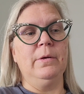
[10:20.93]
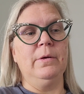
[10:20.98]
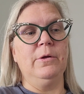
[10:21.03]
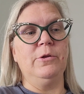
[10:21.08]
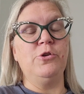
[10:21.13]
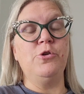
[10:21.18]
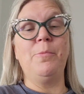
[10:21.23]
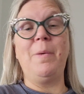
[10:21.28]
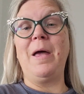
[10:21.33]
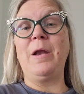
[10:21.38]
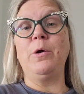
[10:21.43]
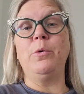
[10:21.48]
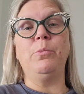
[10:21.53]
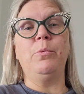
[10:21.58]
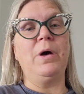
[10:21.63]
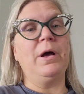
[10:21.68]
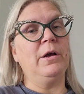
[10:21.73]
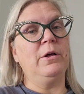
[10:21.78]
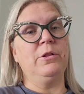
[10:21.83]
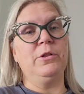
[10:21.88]
no matter
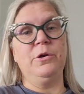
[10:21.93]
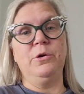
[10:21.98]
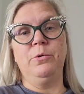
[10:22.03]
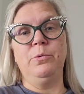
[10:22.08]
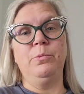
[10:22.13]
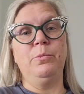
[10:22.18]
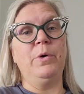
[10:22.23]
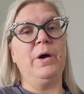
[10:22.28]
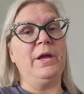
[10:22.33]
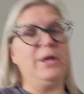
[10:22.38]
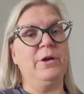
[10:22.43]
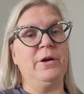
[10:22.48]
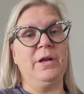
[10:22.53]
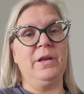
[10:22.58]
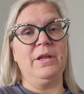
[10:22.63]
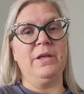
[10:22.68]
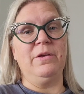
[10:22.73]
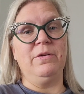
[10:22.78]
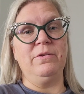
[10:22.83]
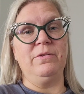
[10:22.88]
what glue, what you're
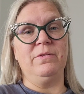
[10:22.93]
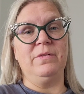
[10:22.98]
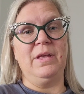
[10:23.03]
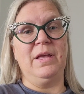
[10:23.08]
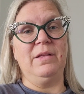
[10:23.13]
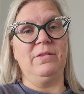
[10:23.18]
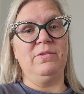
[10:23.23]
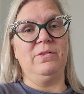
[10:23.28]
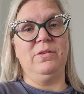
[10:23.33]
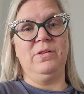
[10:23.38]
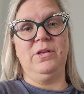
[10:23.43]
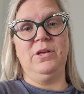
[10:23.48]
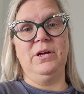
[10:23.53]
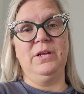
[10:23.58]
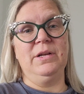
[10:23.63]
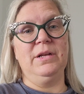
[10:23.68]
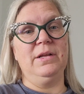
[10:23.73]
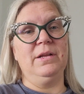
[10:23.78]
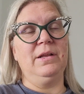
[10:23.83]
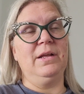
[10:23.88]
going to use, it's
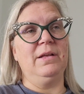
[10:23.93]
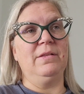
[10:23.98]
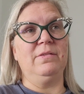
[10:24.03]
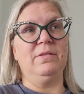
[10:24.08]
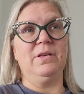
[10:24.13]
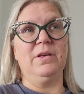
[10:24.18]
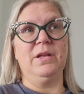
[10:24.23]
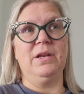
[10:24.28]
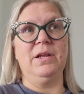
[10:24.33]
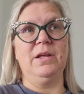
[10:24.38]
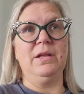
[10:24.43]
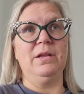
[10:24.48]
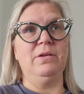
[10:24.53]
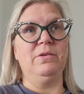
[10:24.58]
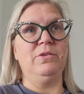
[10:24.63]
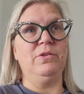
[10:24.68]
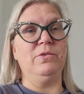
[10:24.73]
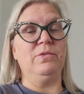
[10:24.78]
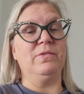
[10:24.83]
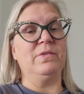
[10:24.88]
gonna
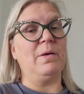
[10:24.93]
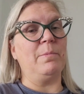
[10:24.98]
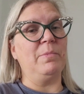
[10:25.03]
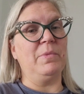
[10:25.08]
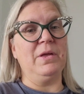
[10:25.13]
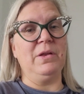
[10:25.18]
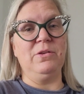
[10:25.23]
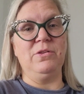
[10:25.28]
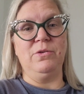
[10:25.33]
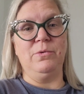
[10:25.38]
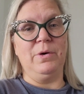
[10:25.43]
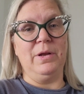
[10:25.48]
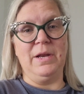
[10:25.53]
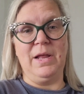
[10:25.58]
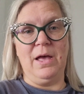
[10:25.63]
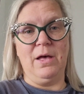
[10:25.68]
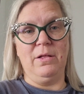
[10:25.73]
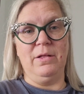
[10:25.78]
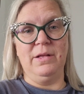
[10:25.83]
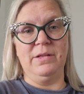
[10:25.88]
do something to a
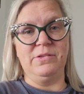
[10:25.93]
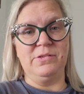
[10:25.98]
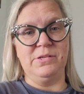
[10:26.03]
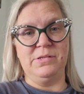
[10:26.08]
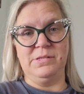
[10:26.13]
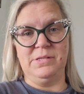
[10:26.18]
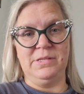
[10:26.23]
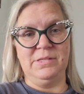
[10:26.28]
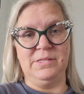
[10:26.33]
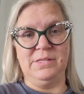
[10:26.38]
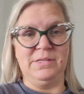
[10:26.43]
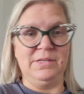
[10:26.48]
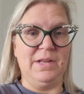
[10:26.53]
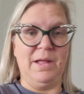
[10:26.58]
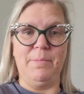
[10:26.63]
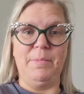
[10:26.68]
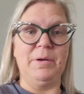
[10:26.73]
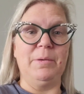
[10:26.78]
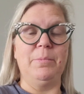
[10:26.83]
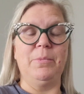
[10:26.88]
nail. It's
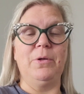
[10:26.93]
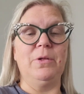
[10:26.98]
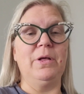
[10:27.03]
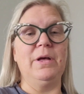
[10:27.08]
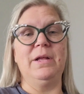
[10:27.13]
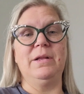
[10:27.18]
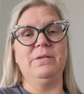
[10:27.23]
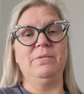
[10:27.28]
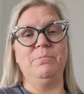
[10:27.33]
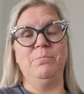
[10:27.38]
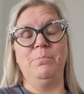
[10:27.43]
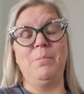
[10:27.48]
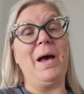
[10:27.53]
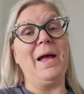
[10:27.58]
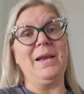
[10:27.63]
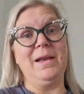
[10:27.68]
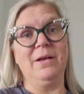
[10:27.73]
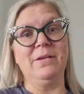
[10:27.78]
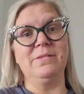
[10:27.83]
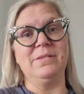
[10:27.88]
inevitable.
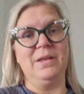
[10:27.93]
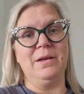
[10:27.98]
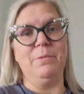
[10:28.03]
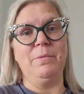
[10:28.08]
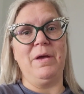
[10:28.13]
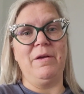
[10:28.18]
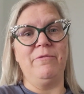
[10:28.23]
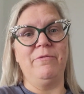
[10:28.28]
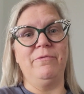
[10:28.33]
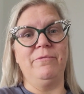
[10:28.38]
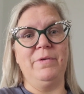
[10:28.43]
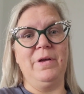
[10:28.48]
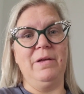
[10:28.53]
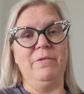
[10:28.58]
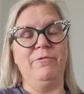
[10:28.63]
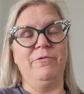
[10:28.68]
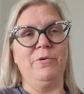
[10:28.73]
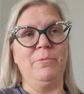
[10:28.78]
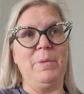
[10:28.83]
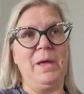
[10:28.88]
My nails anyway,
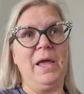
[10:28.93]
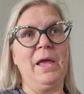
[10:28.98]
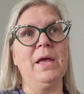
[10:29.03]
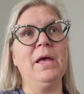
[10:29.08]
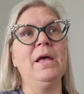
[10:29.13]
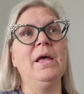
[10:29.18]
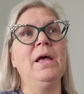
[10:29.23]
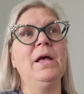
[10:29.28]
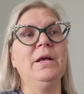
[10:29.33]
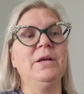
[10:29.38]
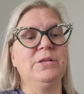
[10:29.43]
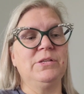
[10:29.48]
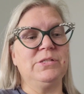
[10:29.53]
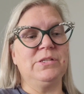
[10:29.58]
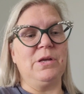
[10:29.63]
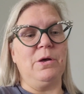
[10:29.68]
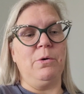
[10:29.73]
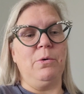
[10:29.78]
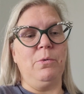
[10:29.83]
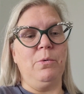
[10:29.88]
for me.
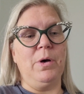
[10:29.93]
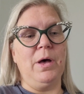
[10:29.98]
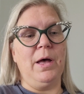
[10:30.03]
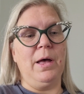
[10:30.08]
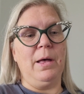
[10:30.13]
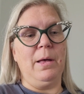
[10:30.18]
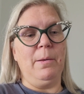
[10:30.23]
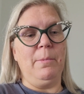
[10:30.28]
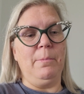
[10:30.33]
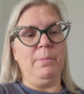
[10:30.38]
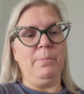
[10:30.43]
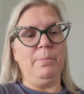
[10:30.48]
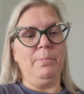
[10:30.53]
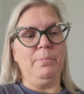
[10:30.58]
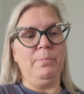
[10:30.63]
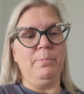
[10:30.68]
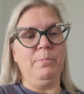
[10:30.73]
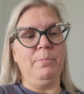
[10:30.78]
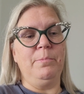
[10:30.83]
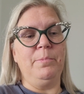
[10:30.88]
So,
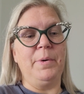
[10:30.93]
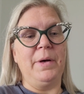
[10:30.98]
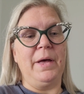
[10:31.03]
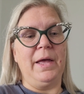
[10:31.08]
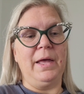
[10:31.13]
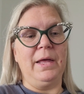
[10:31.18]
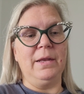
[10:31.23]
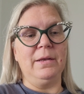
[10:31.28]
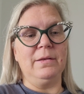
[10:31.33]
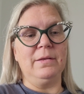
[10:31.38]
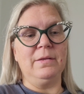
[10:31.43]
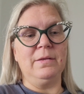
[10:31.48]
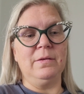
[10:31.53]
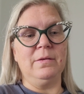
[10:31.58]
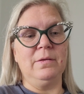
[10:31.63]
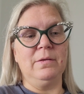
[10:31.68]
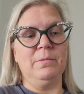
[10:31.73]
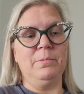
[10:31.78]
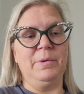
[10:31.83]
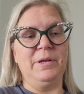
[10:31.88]
but
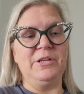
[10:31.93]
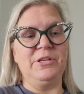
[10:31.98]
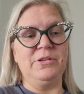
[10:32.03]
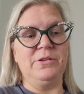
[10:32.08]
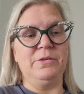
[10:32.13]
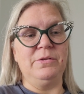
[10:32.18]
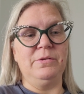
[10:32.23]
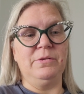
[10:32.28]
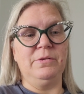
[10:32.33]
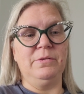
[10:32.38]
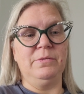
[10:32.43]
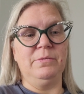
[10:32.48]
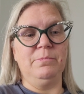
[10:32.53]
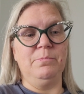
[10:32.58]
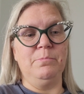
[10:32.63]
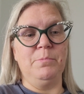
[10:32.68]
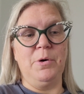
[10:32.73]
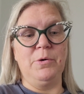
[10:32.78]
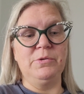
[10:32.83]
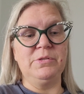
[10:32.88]

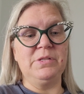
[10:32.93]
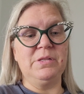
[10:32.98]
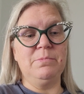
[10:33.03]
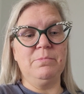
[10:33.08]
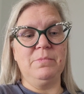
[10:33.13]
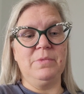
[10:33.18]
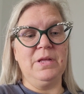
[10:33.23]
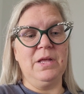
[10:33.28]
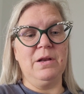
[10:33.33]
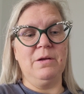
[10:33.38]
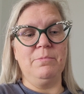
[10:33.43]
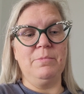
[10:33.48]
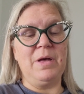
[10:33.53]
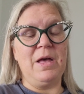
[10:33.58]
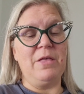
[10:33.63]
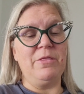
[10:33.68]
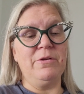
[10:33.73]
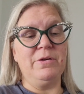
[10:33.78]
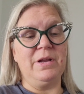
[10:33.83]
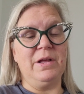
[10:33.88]
most of the, my
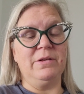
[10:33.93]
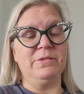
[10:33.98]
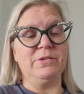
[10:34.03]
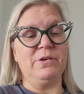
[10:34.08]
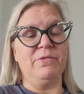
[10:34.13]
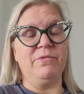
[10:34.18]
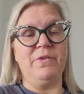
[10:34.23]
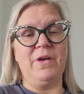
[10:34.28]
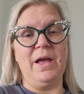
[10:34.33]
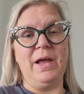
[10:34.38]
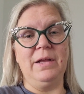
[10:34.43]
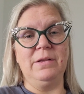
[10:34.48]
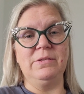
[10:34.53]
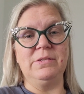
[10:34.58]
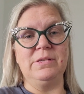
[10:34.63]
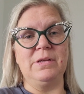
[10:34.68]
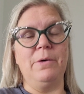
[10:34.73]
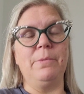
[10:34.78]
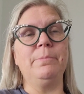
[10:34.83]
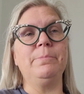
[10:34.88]
other nails are fine.
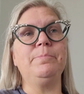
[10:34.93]
So